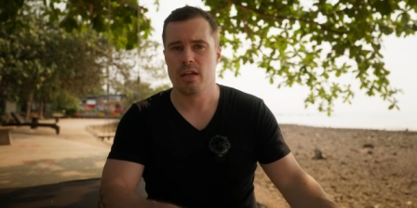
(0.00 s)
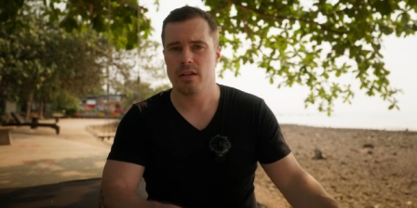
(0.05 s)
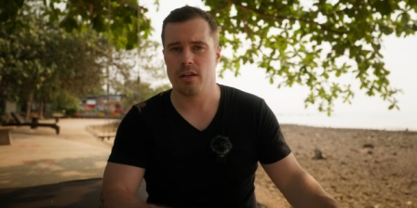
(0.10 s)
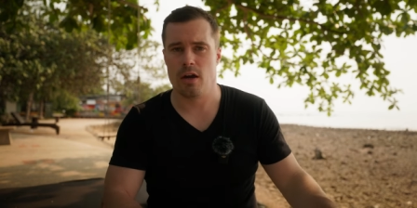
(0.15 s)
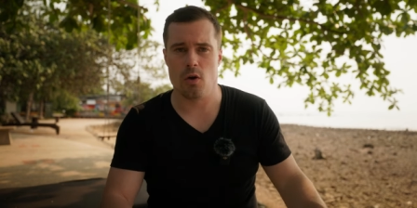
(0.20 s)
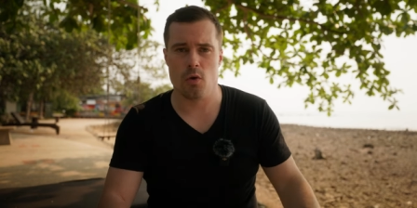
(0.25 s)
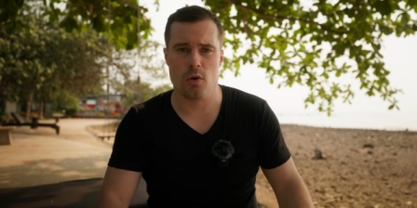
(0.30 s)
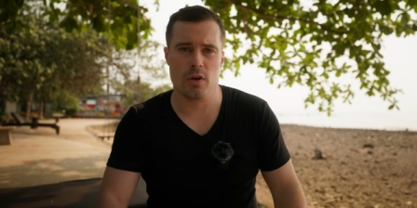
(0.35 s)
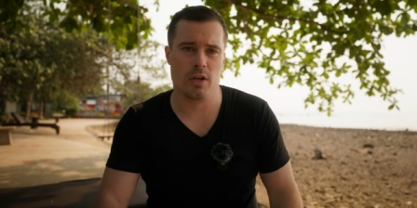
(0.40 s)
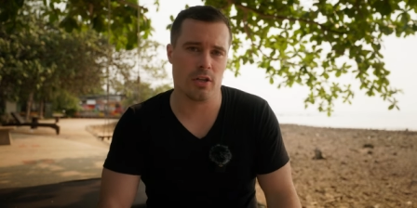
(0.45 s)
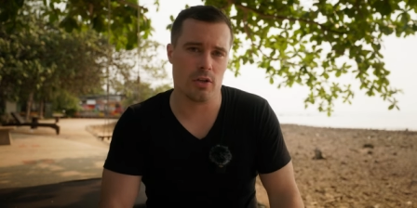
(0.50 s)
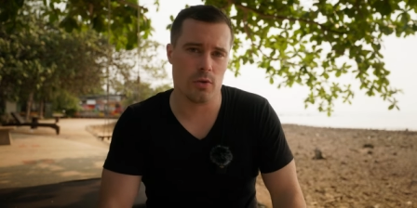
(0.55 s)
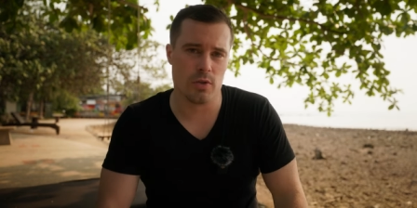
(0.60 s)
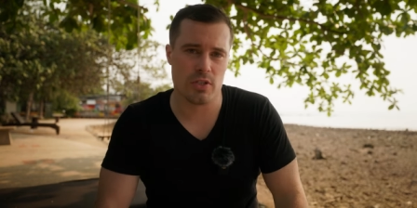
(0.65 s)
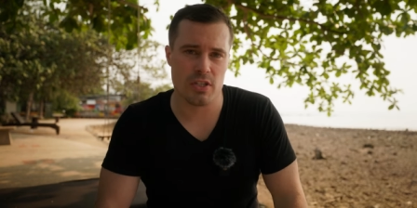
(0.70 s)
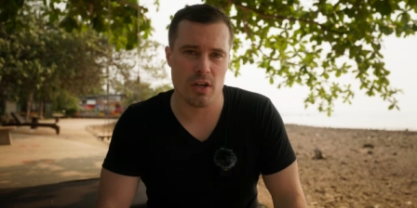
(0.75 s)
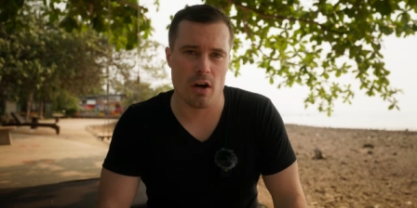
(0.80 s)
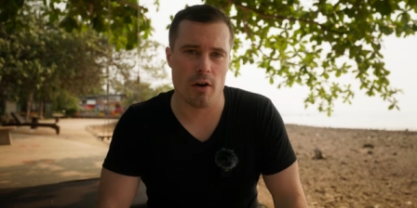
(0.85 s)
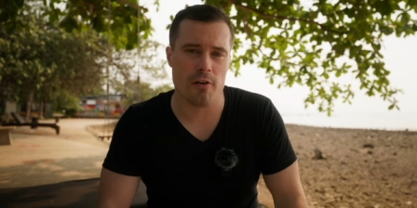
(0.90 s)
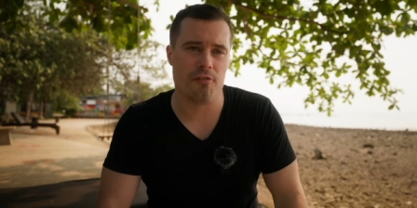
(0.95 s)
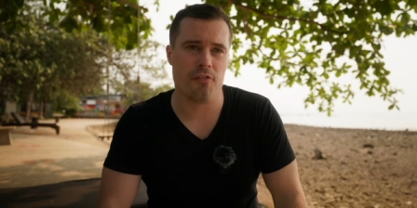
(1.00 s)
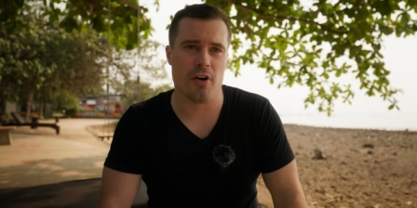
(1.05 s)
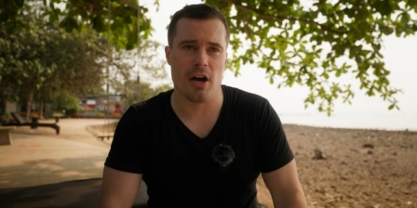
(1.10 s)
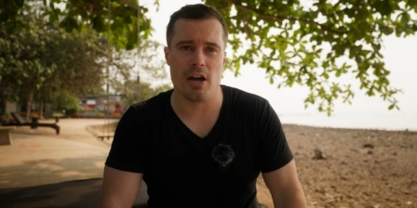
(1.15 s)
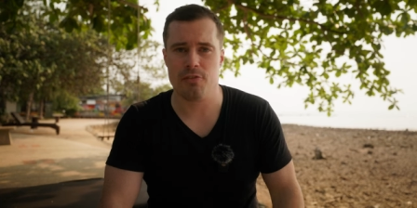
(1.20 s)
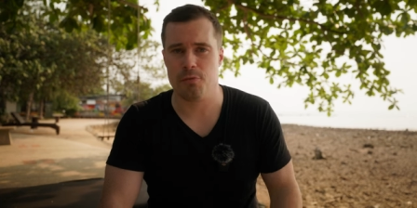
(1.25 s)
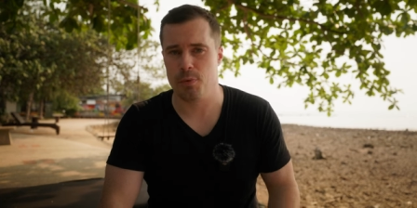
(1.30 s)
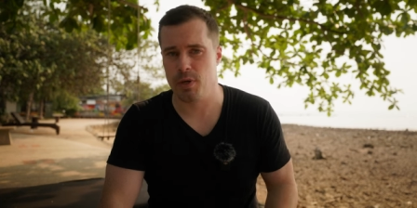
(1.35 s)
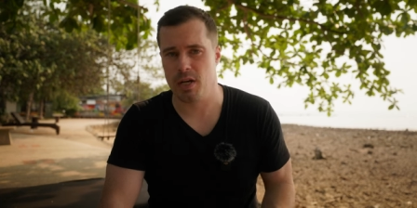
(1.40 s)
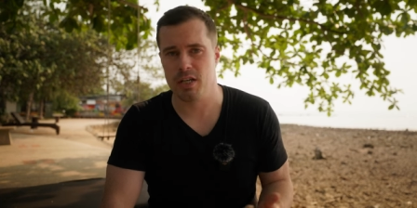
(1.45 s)
Then I only use the
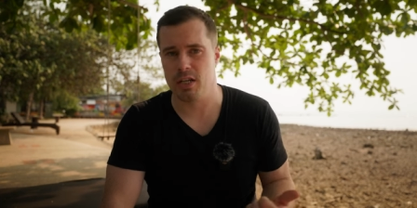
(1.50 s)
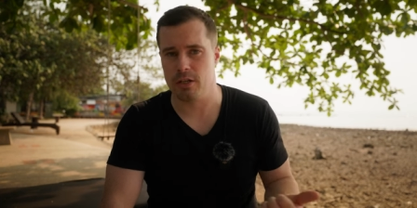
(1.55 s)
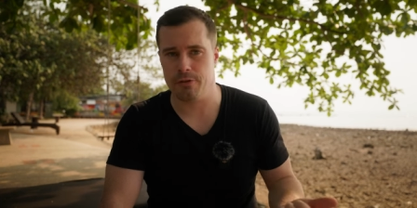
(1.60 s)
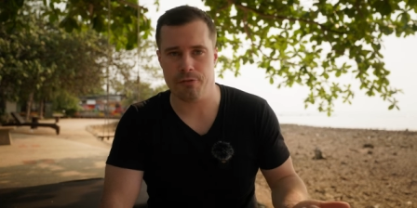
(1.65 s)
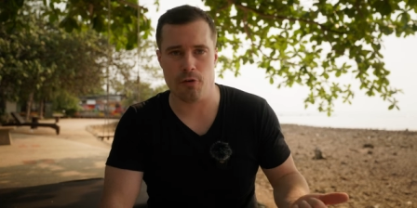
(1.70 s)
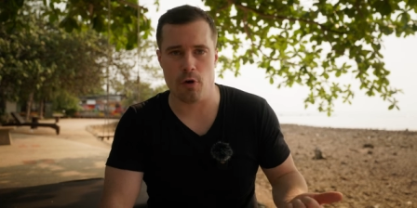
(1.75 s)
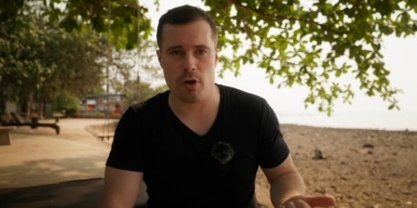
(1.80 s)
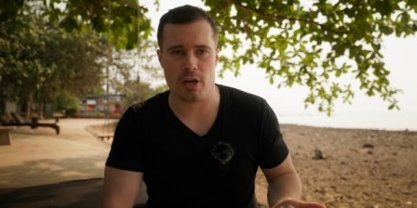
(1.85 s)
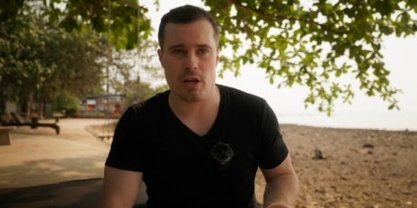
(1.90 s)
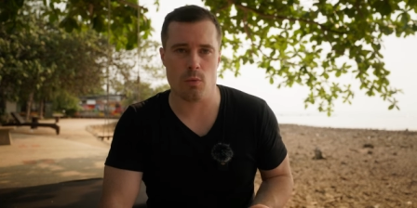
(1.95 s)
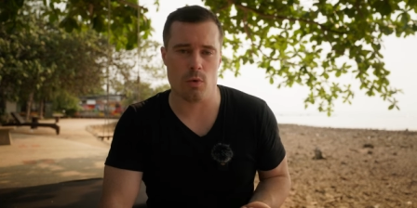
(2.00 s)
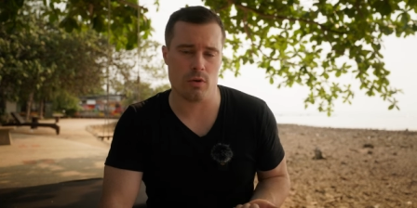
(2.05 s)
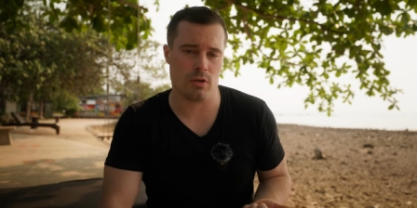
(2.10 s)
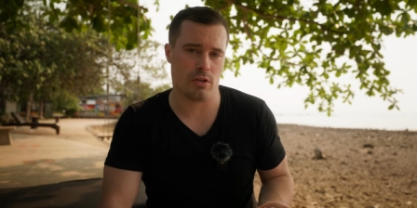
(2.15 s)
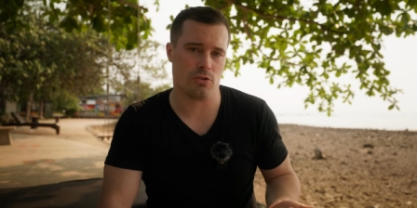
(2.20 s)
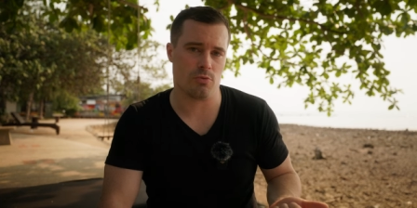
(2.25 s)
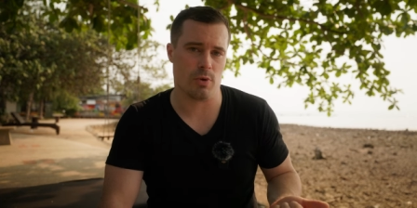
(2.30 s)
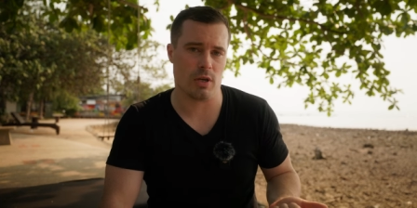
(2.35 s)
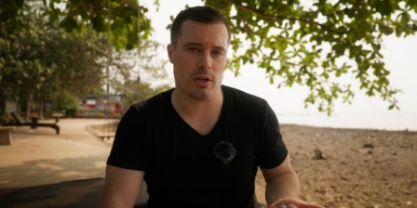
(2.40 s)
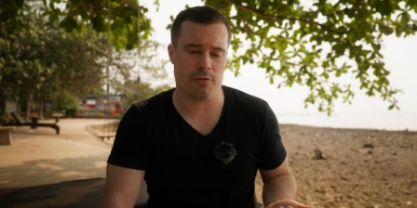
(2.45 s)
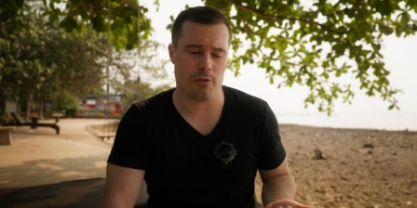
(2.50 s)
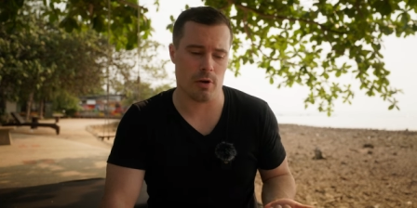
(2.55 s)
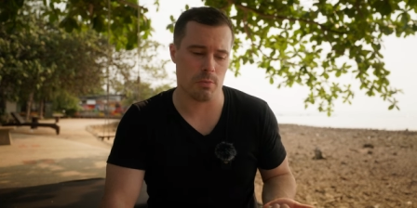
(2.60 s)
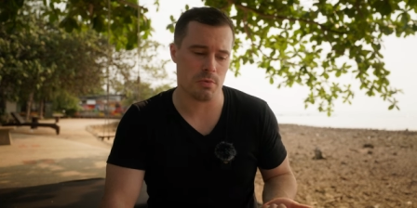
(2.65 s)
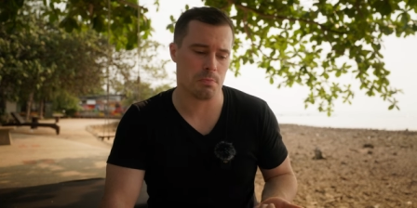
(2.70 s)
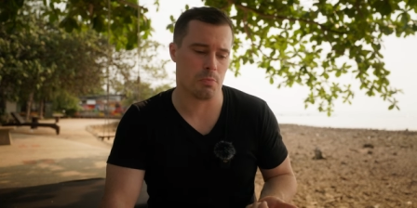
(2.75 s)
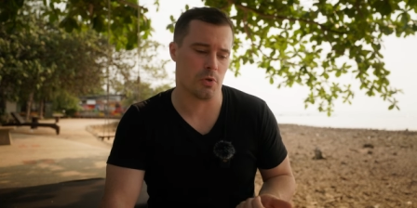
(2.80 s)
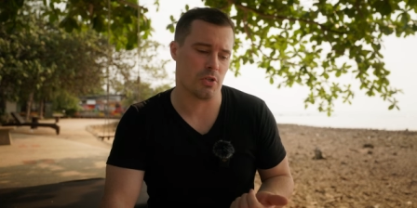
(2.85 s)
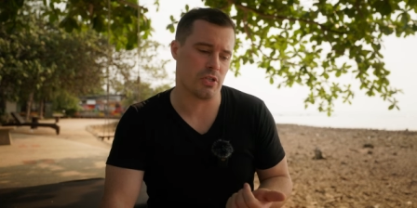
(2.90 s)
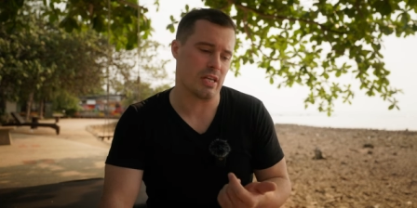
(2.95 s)
R5 when I need 4K 120
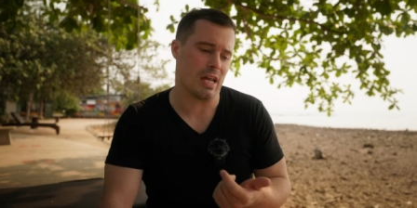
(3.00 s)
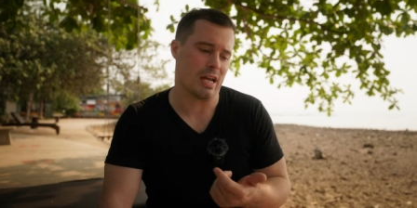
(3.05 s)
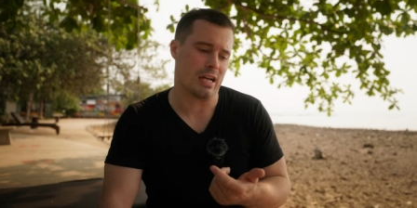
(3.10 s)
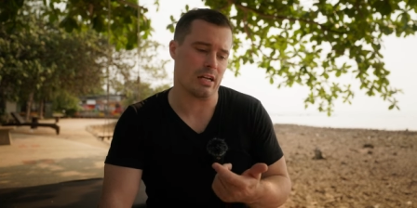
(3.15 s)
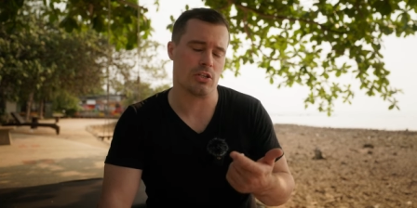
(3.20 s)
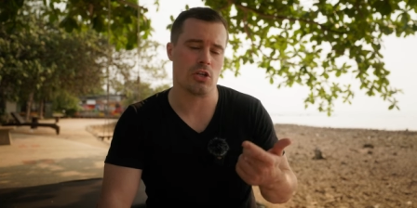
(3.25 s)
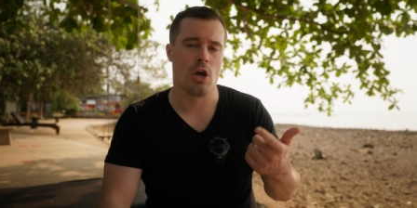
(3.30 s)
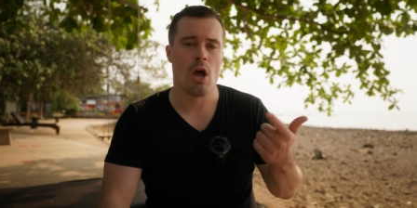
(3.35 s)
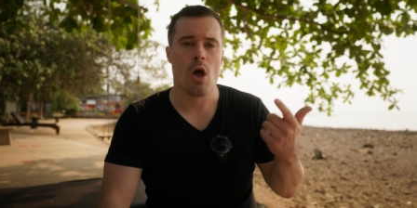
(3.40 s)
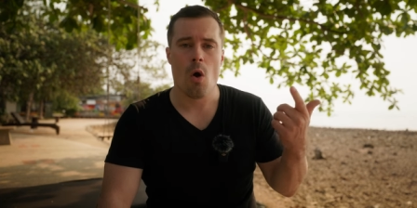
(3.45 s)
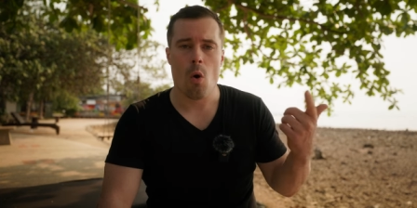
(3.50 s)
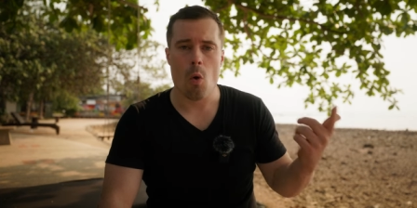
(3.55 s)
frames per second